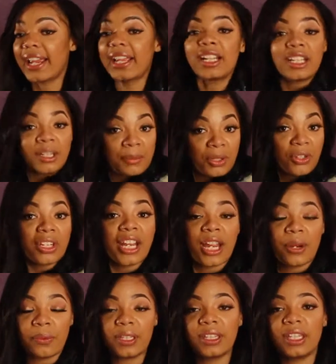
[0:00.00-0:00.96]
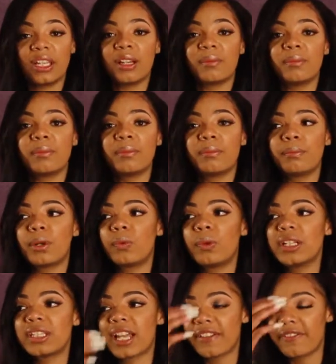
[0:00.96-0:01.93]
could communicate with them. But
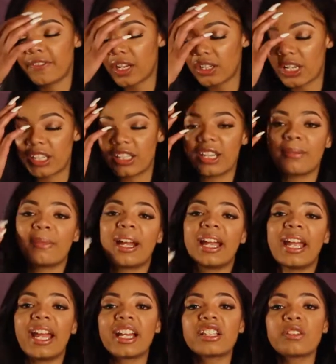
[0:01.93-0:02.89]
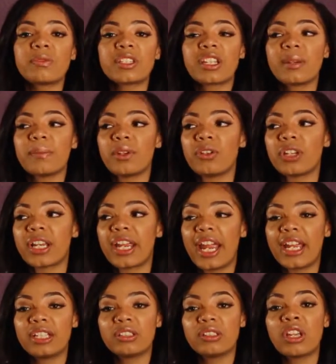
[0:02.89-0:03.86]
once I found out that my ex was
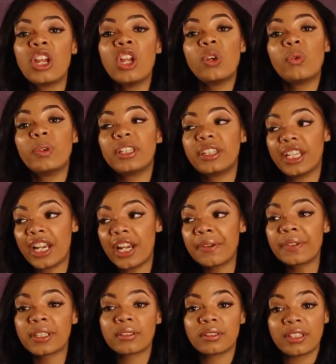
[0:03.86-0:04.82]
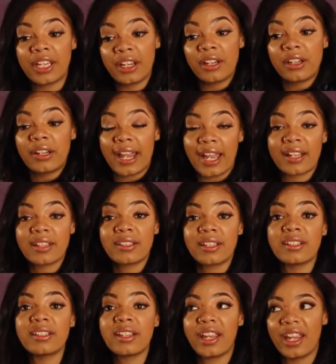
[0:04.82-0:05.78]
communicating with their
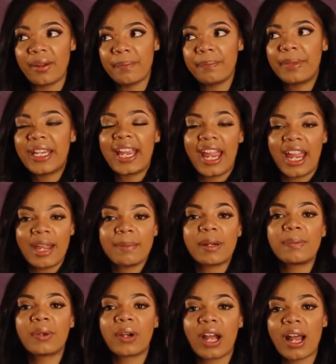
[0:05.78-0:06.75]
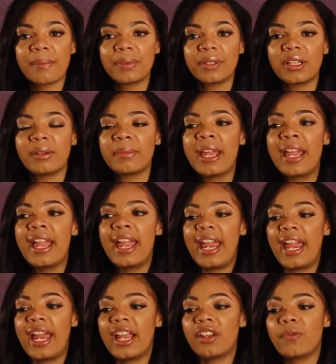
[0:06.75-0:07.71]
exes, it became a problem.
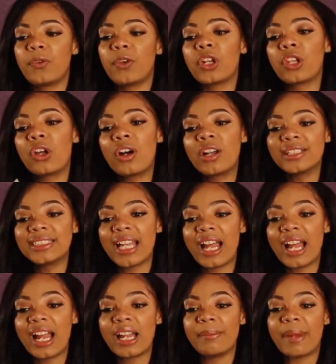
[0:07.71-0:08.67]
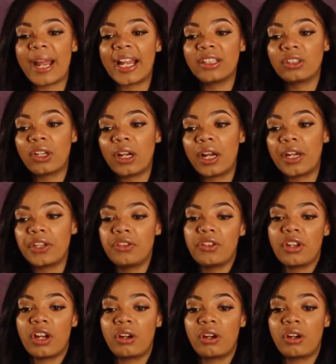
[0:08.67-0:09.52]
And for a long time, I thought,